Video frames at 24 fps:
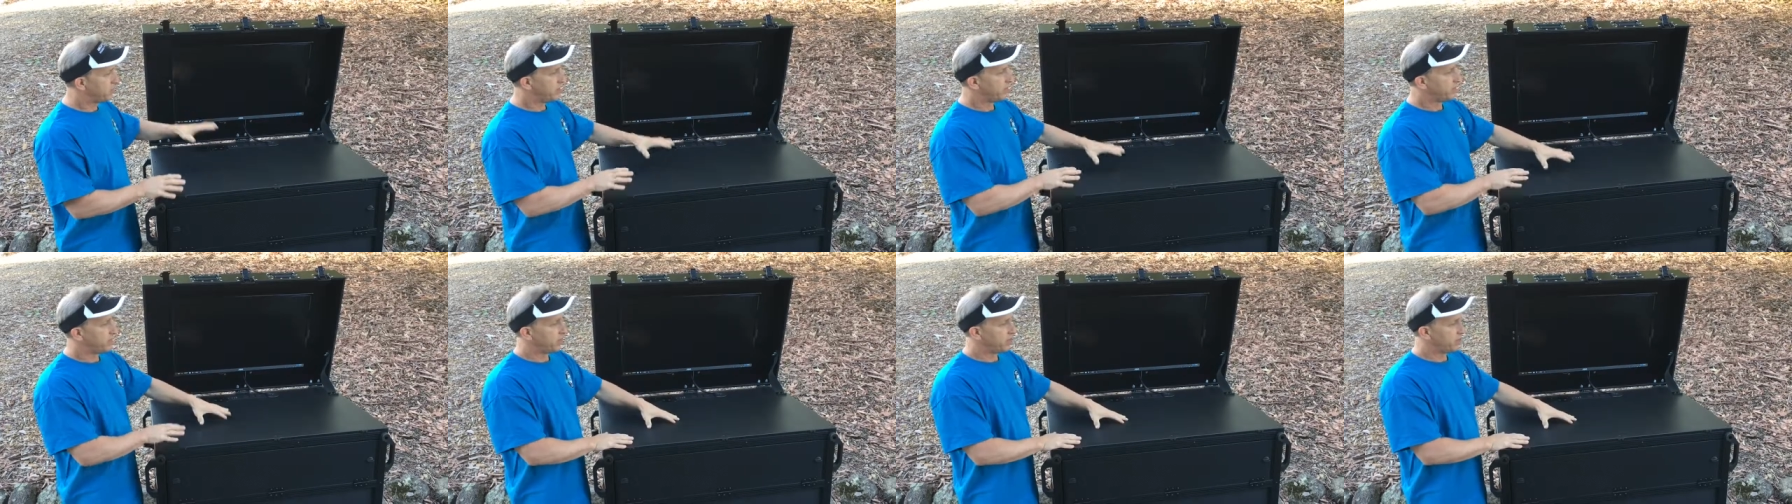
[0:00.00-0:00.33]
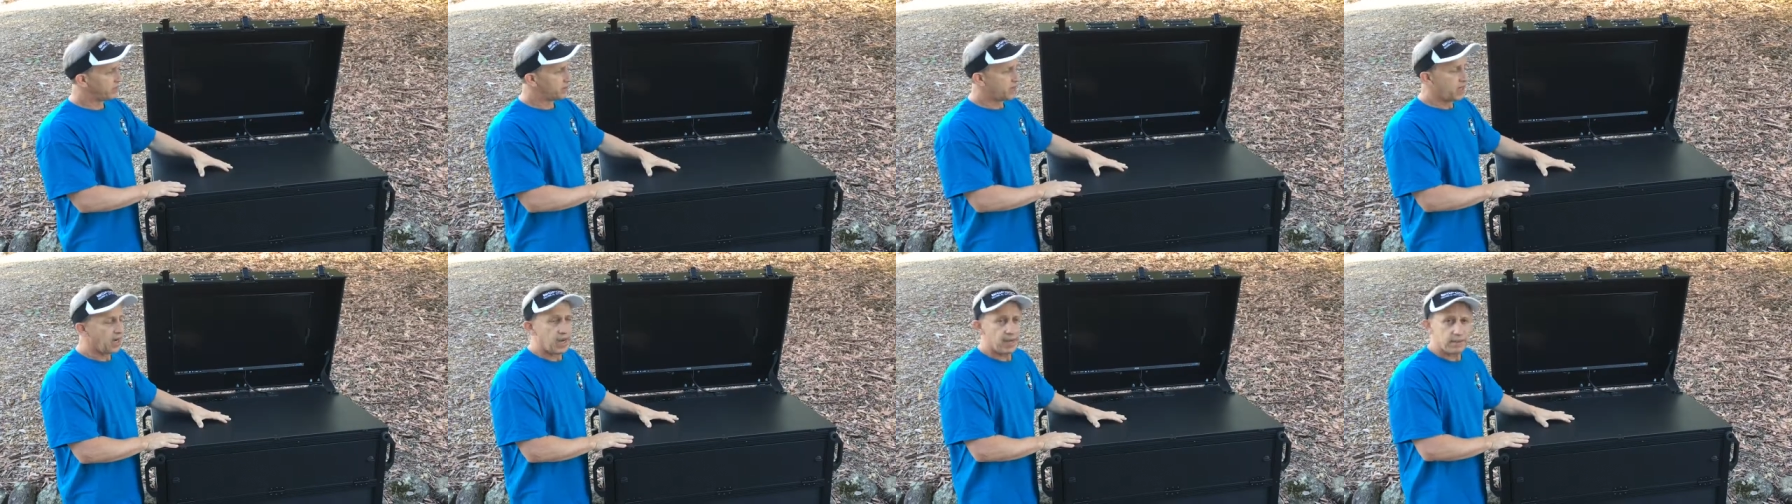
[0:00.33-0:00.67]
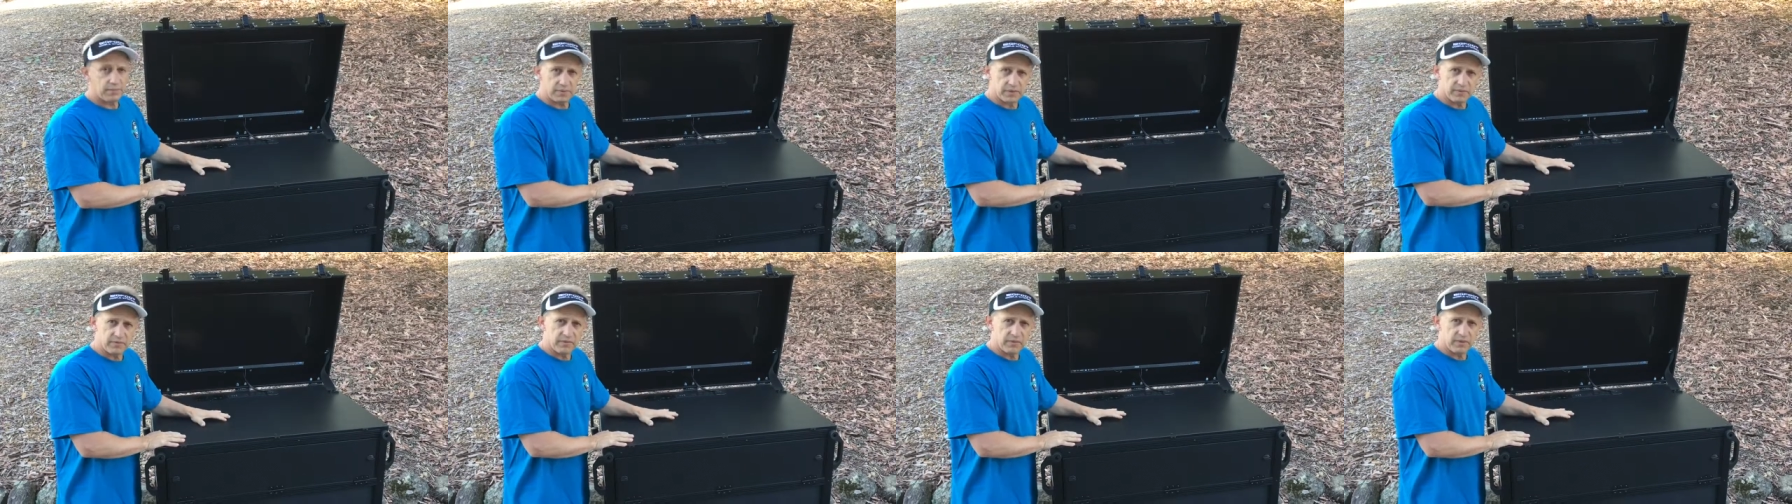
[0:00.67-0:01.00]
different
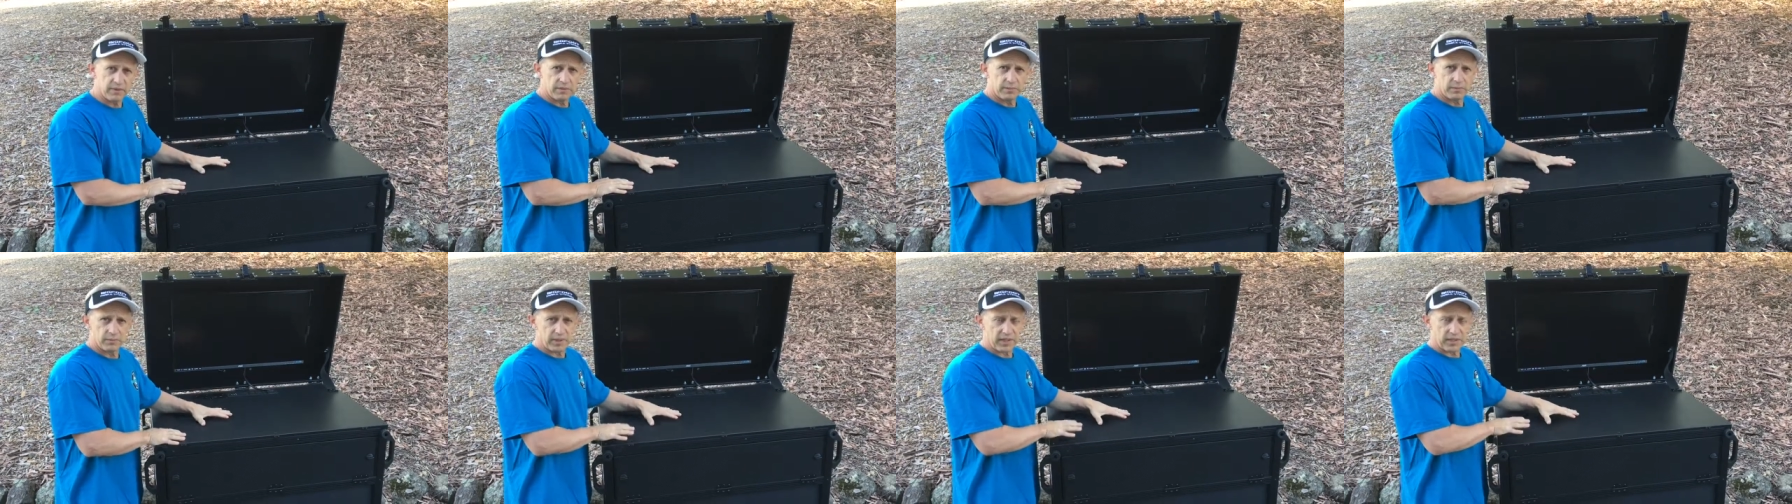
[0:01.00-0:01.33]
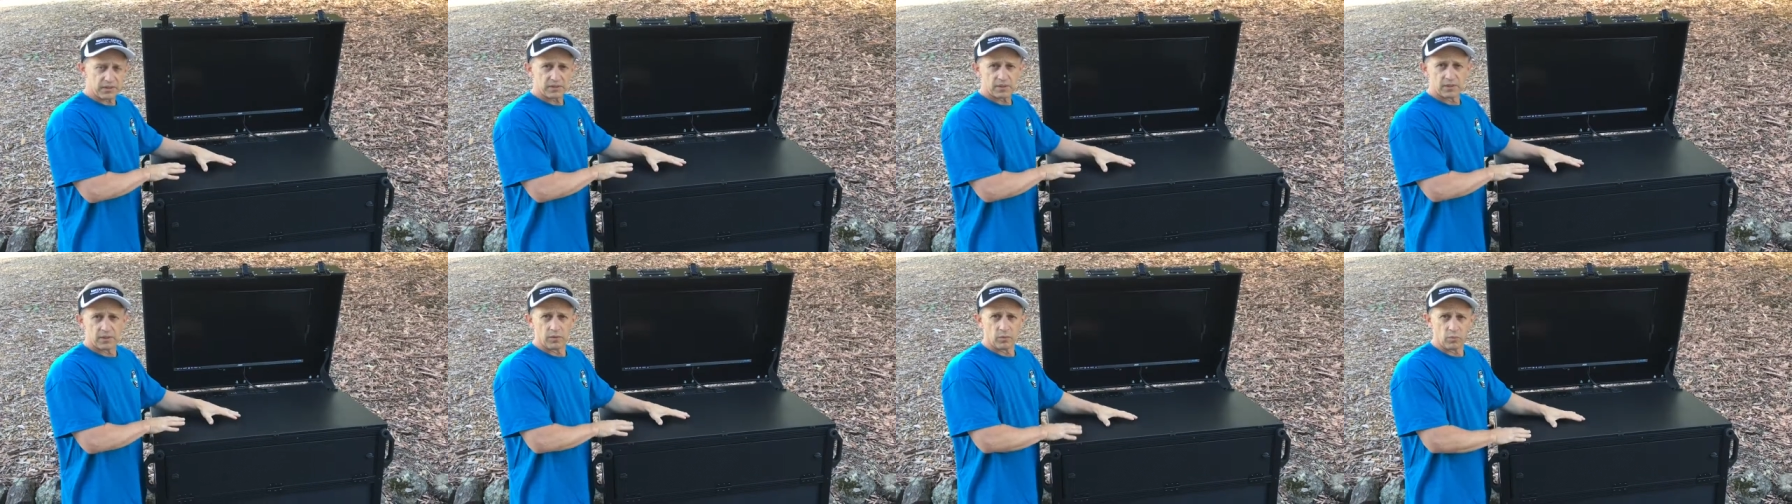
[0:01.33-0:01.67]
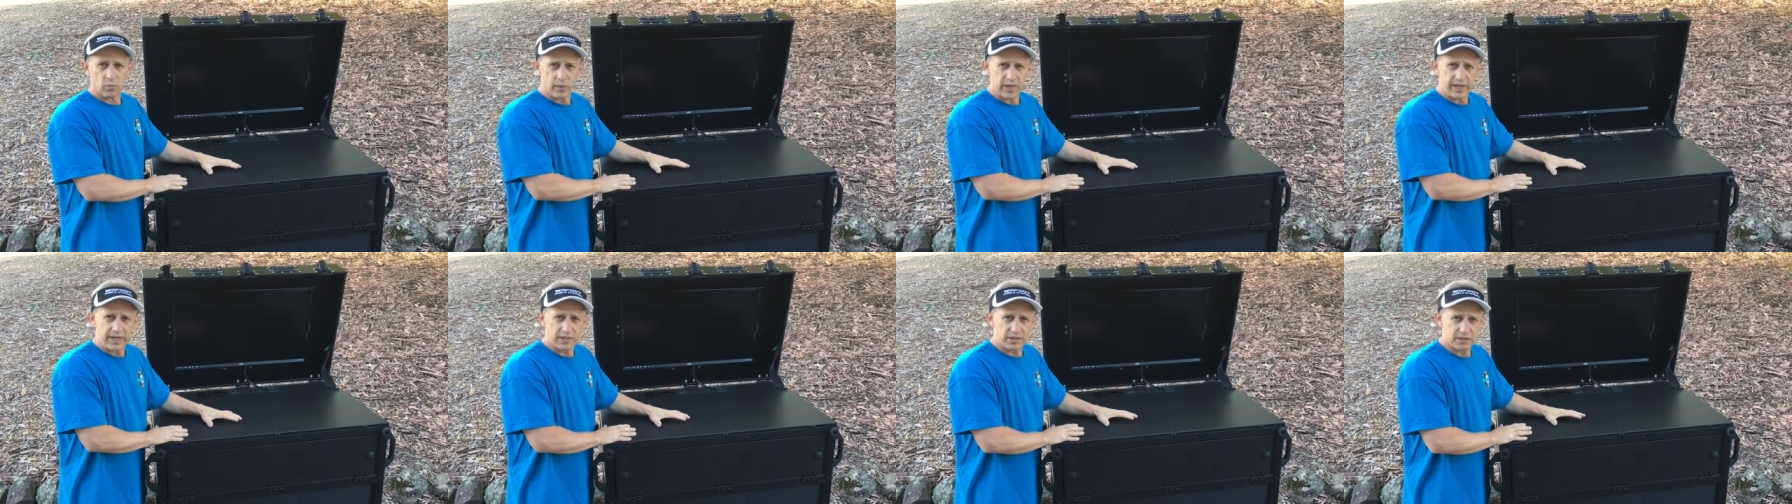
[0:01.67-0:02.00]
types of them based
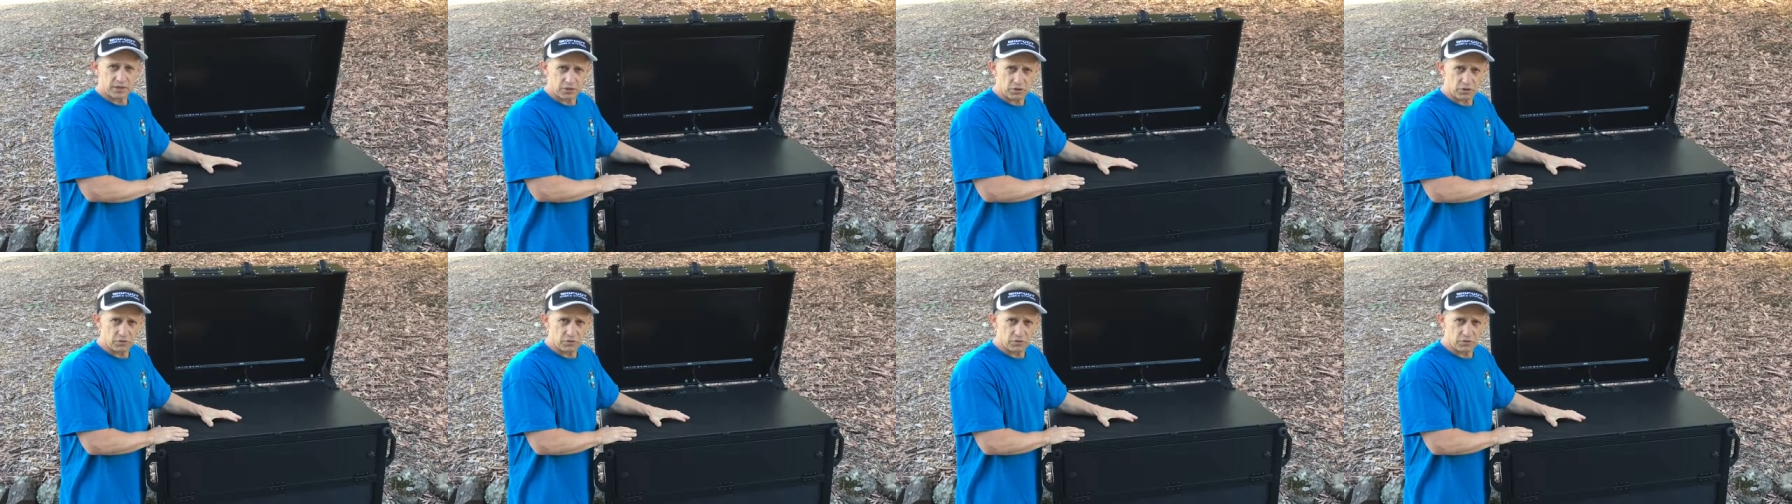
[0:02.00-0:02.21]
on weight to